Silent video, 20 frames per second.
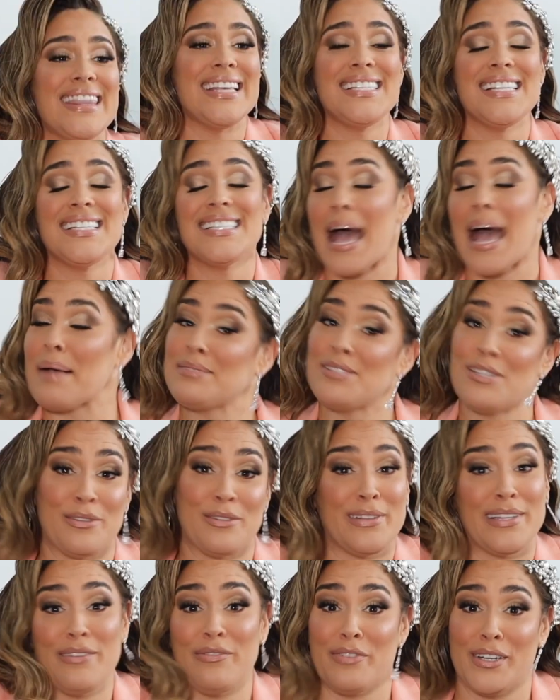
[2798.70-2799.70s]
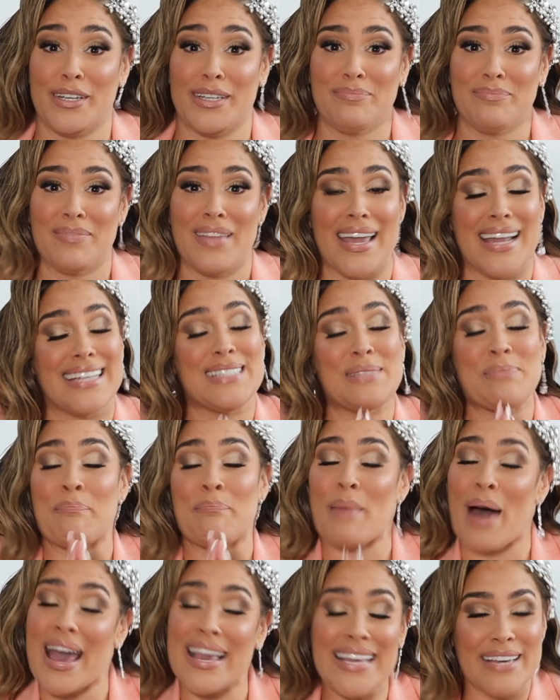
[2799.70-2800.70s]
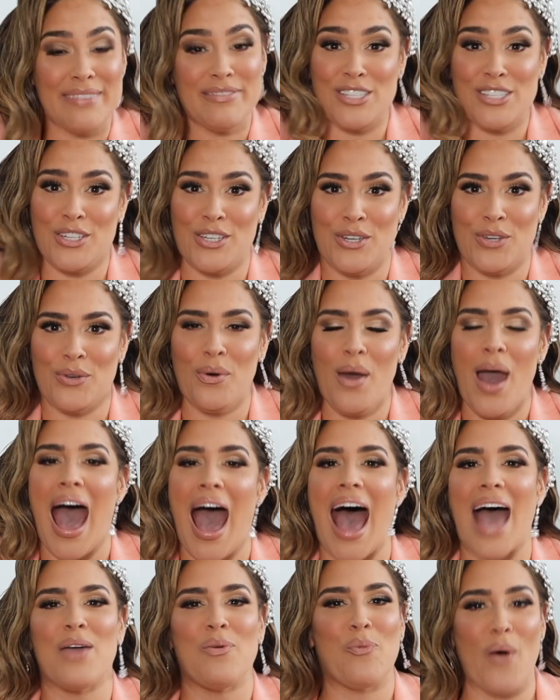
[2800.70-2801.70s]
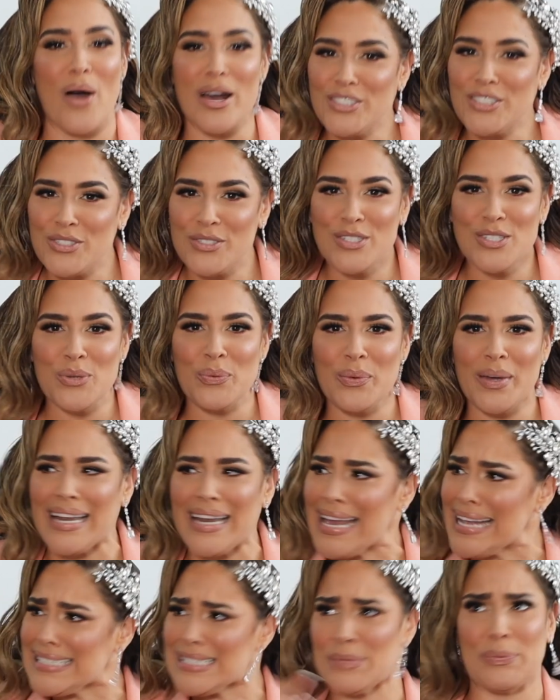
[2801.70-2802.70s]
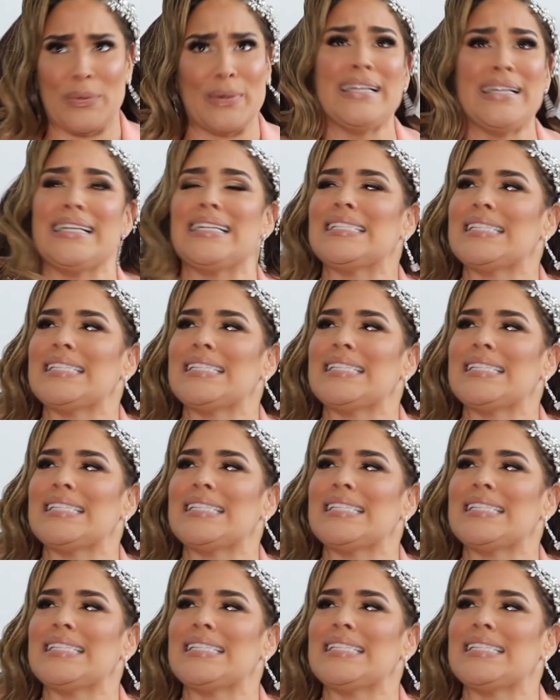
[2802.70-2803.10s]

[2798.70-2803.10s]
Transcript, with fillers: this is absolutely free. It is my gift to you. I want you to win. It's winning